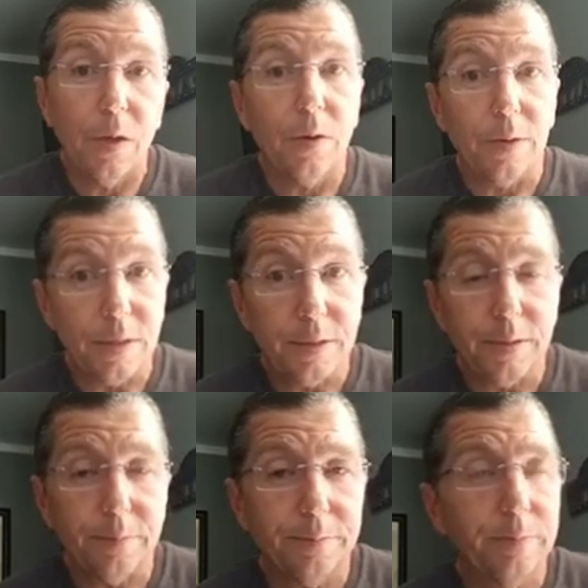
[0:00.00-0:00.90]
That's
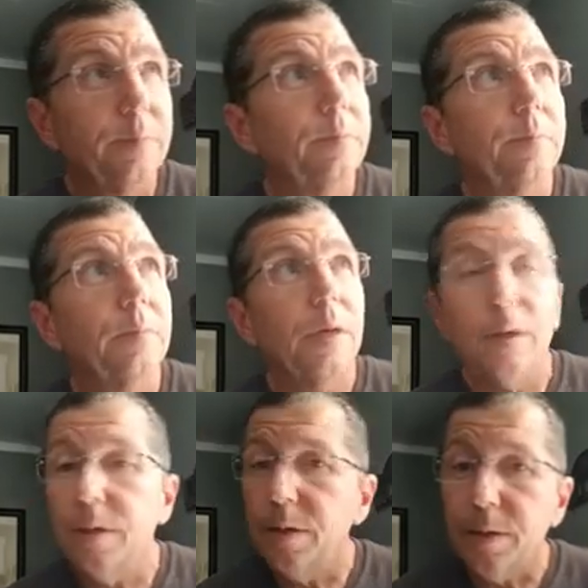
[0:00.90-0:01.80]
it.
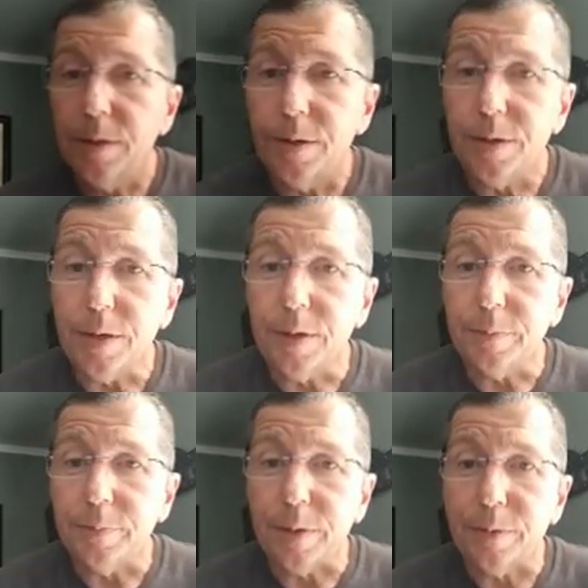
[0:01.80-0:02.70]
Uh,
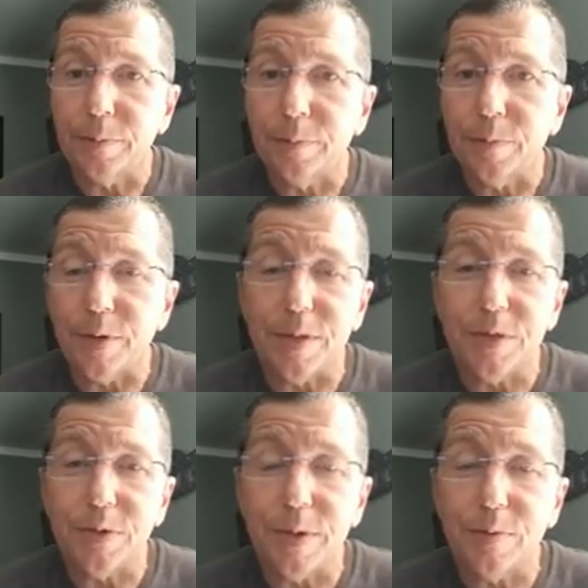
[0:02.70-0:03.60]
I pray
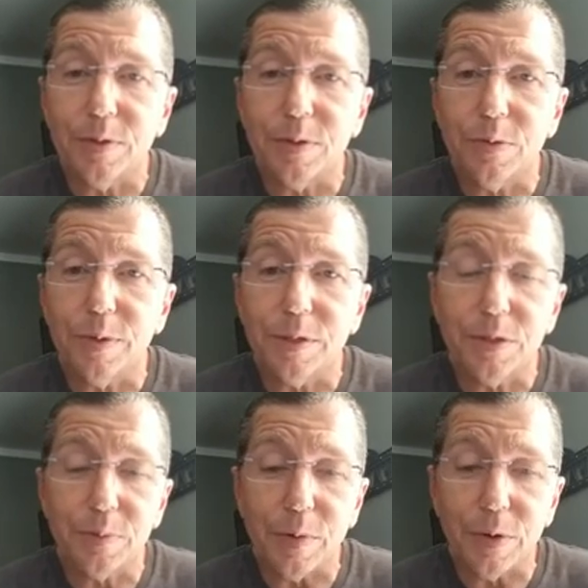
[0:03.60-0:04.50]
that you're able to join us
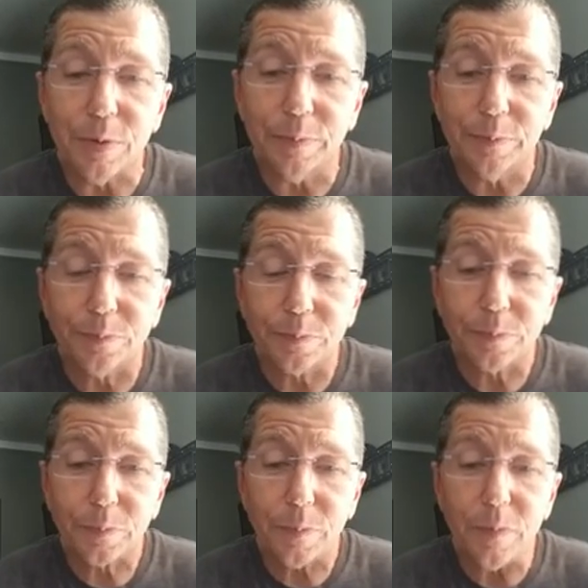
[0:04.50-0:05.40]
tomorrow.
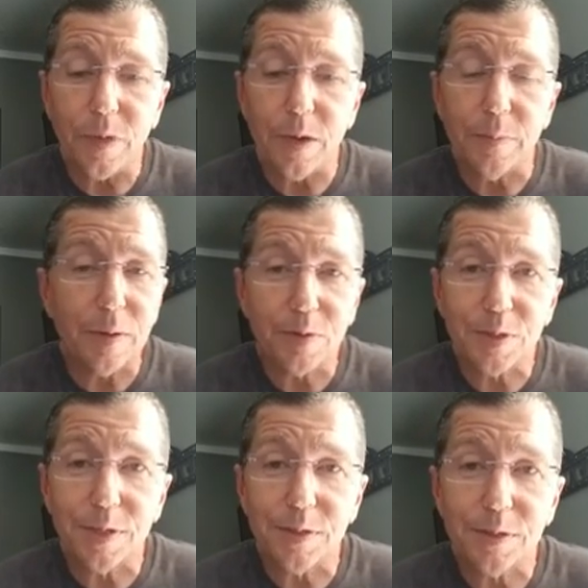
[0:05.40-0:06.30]
A Bible
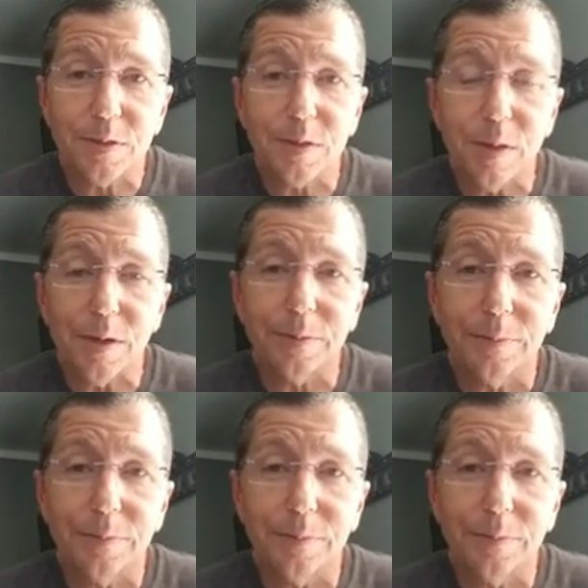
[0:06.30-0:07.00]
study, 6 o'clock.